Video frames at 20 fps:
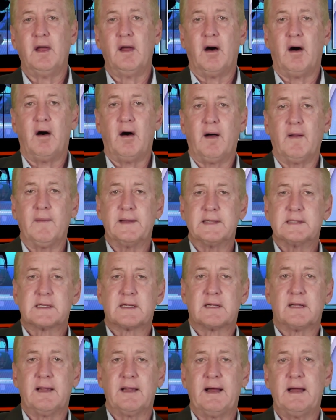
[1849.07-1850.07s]
all this
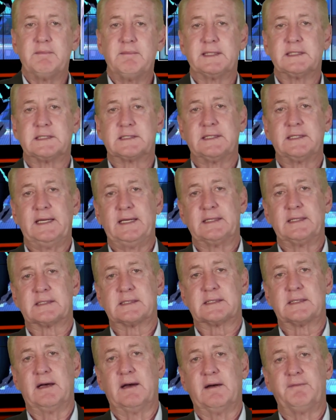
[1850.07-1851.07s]
climate change
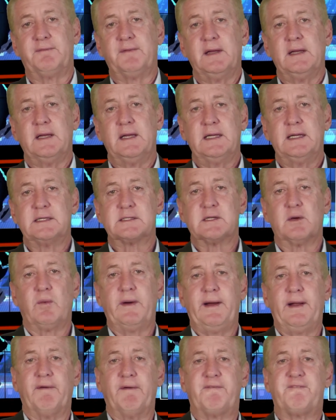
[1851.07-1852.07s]
stuff is a
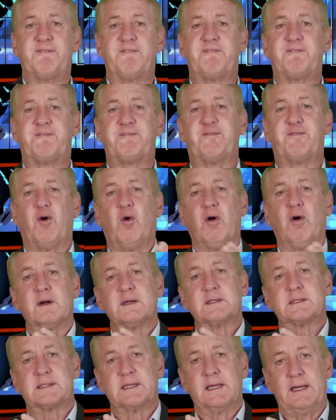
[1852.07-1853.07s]
way to
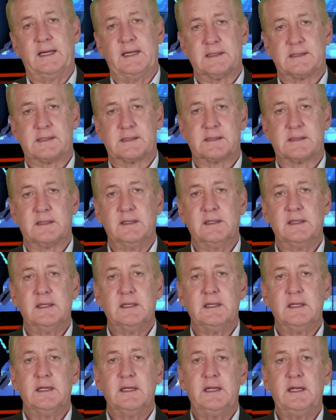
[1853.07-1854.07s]
force us
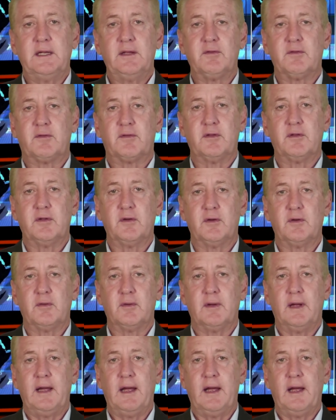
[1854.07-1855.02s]
into,